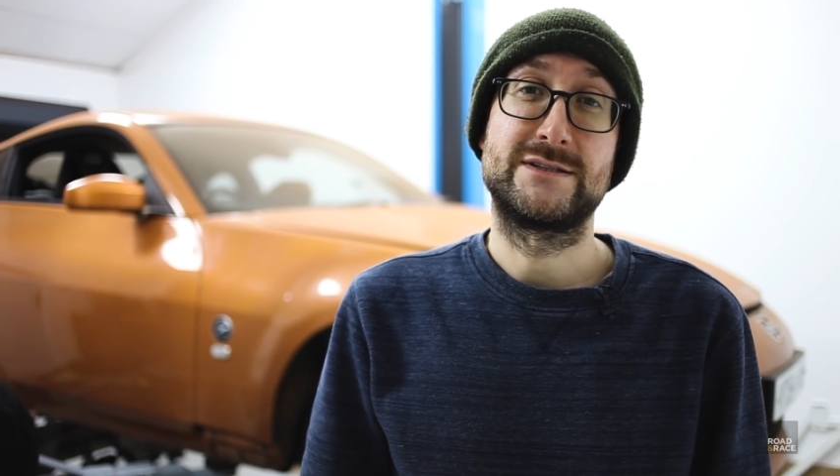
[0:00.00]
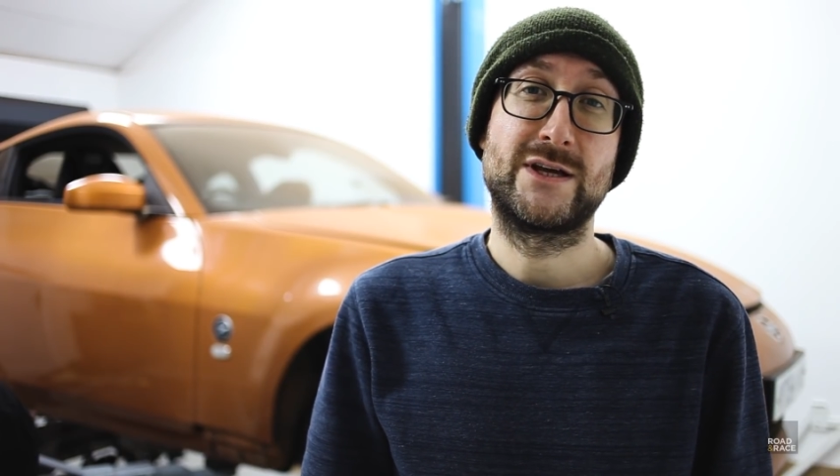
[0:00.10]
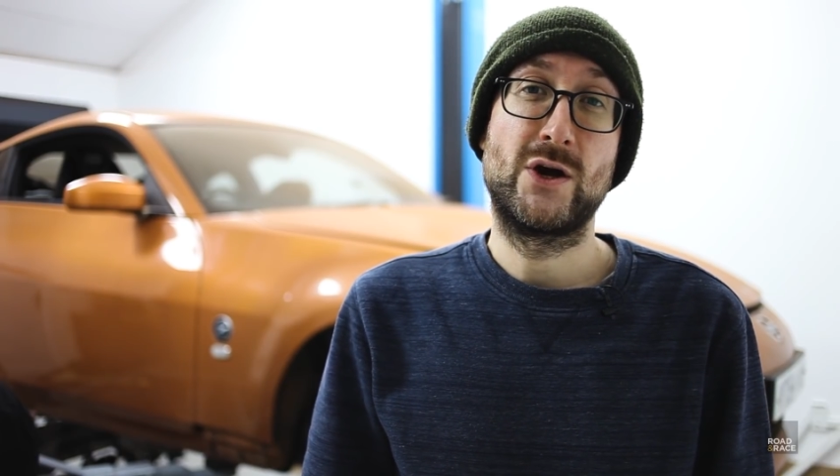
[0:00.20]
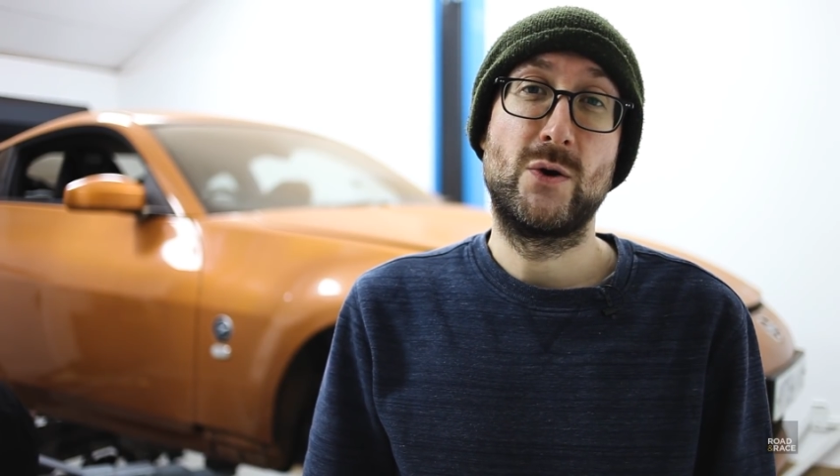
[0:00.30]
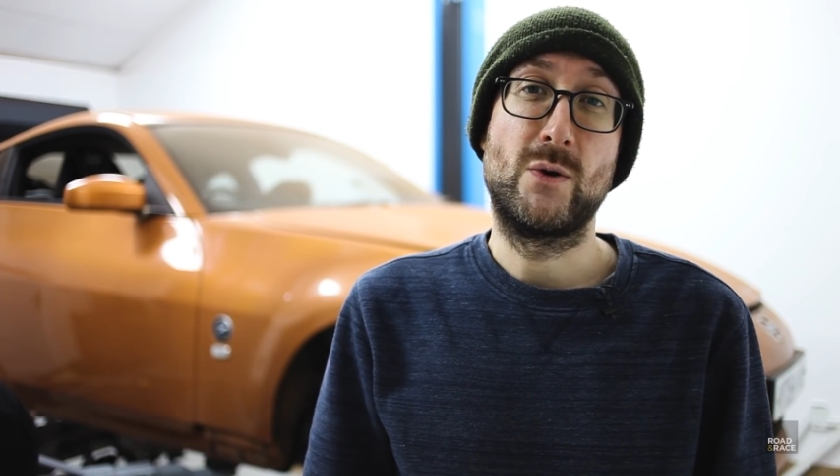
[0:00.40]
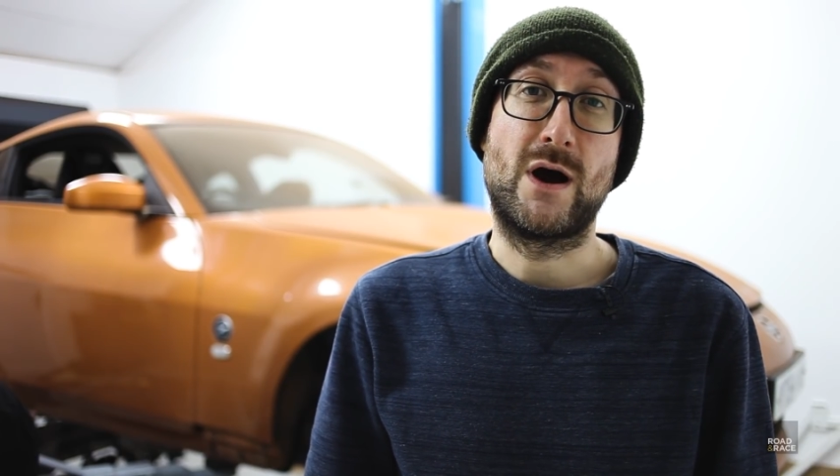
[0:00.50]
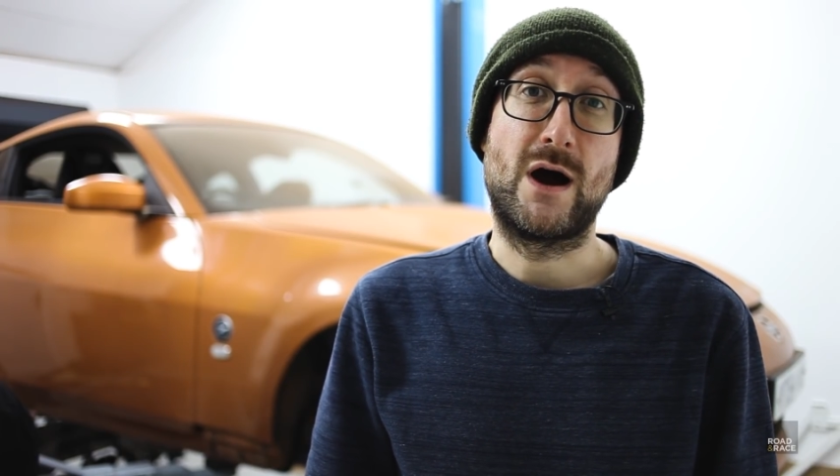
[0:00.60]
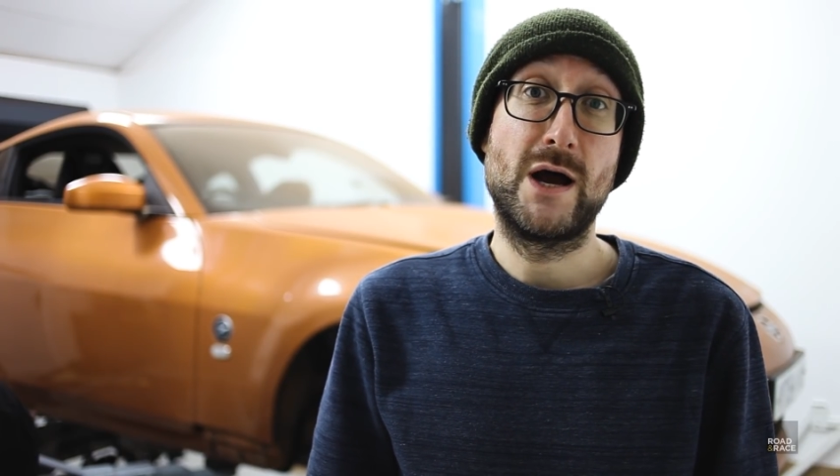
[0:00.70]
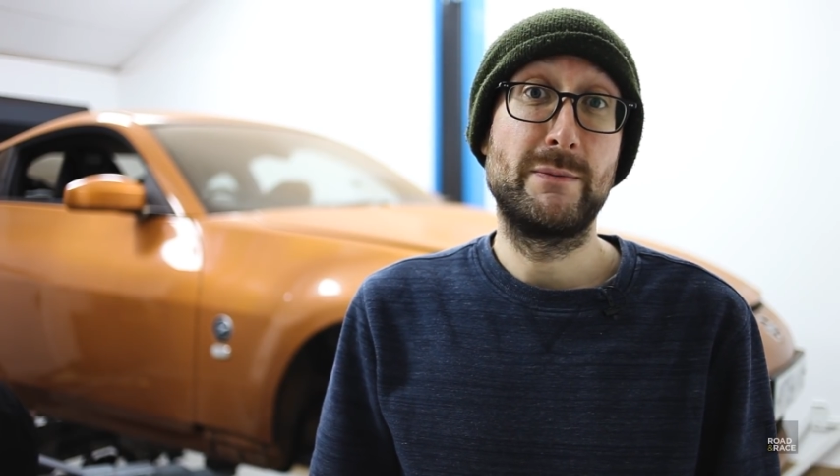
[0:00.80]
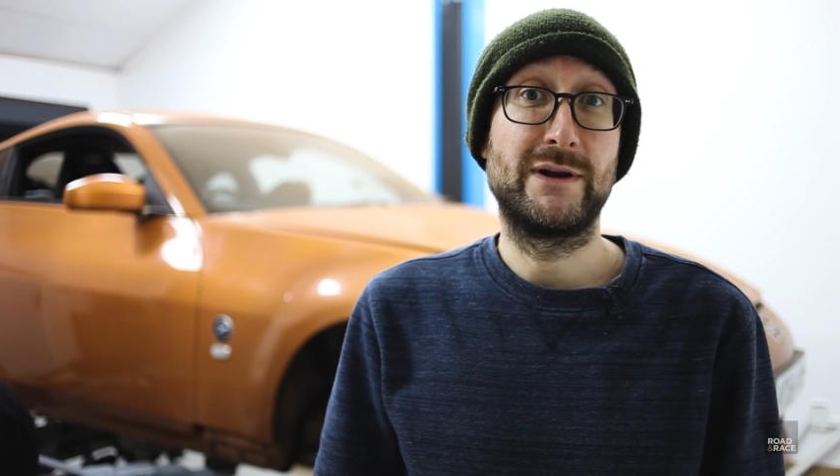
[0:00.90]
So
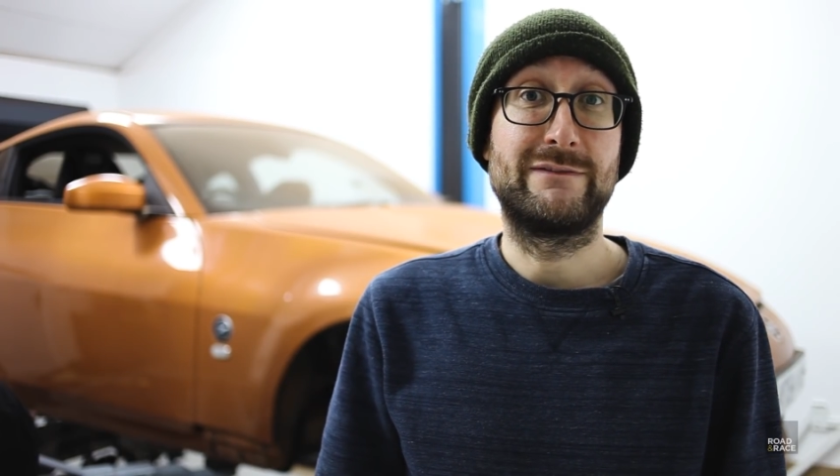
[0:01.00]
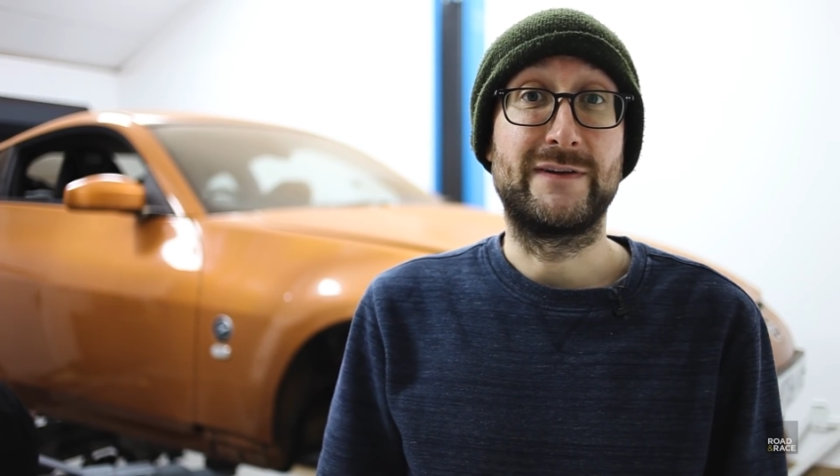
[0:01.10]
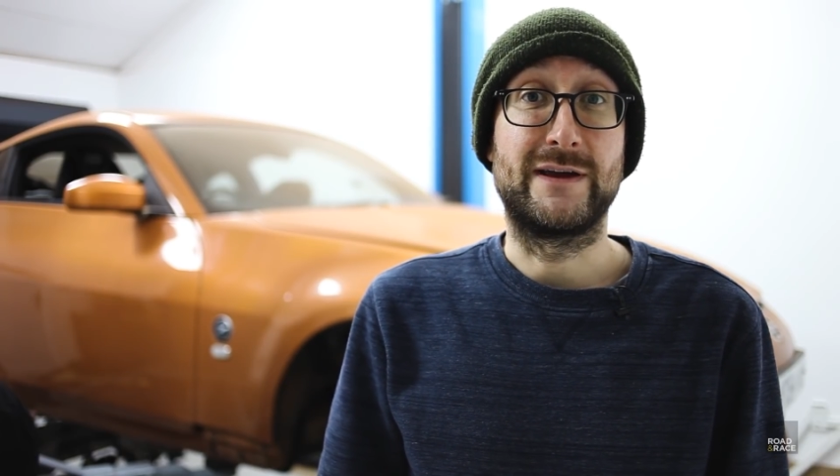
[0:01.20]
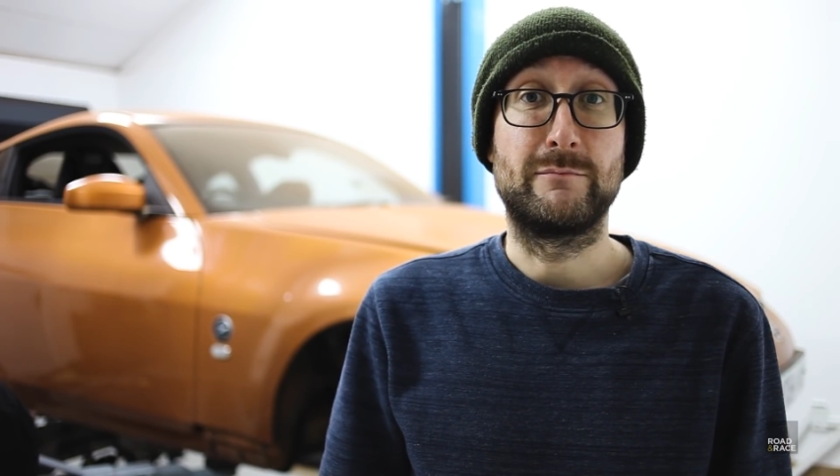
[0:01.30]
I'm going to fit